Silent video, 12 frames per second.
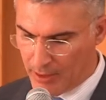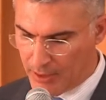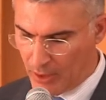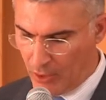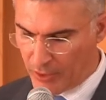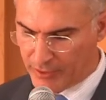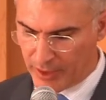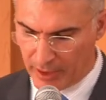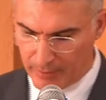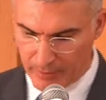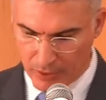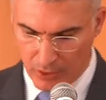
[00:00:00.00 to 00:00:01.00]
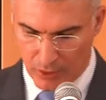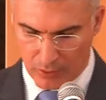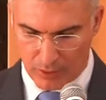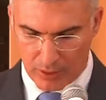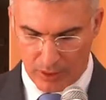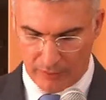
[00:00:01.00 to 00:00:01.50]
The long-term
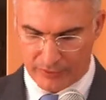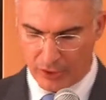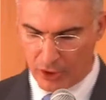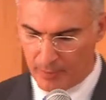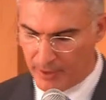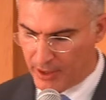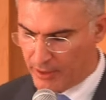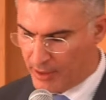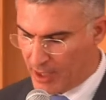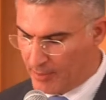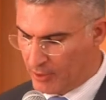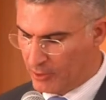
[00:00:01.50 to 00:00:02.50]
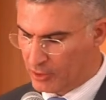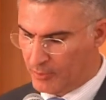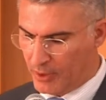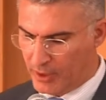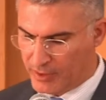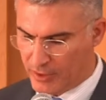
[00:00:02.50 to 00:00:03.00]
goal of the European Neighbourhood
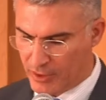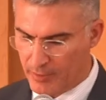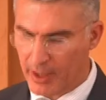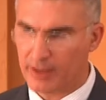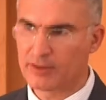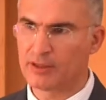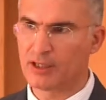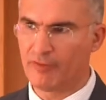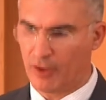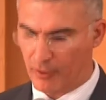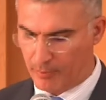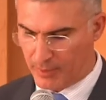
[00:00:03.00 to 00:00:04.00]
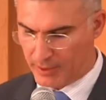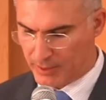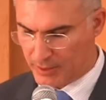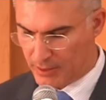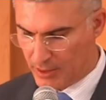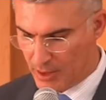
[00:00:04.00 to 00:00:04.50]
Policy remains the
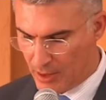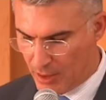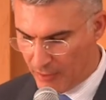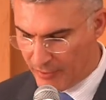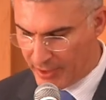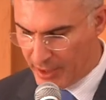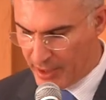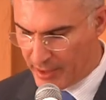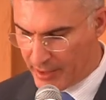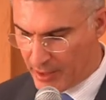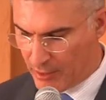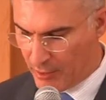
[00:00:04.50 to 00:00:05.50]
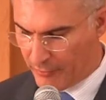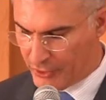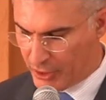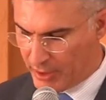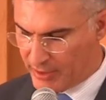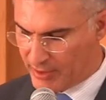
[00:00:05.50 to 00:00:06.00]
development of an area of
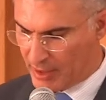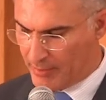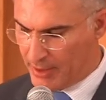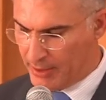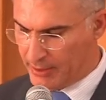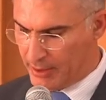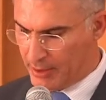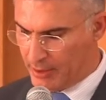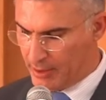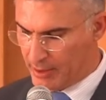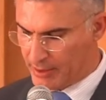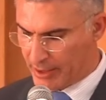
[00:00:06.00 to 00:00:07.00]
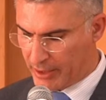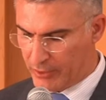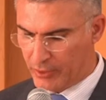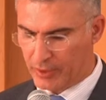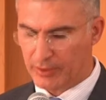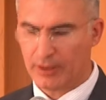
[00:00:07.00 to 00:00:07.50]
shared stability,
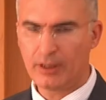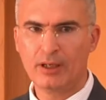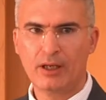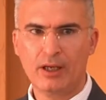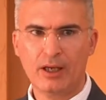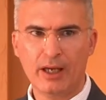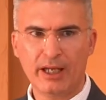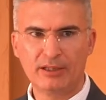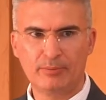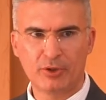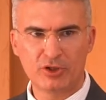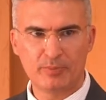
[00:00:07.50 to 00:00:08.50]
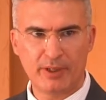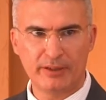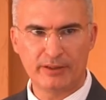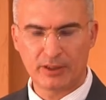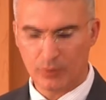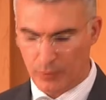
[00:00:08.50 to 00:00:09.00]
security, and
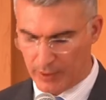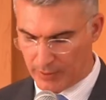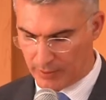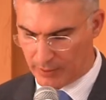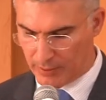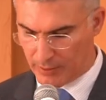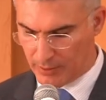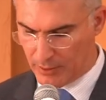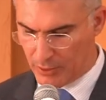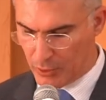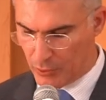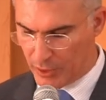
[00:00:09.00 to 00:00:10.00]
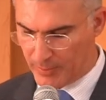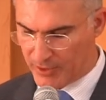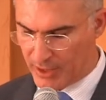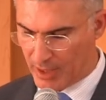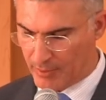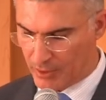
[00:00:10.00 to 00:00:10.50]
prosperity with
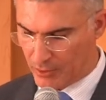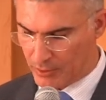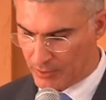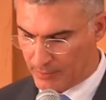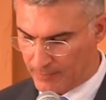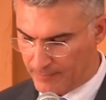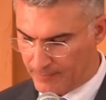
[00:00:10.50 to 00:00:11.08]
Europe's neighbourhood.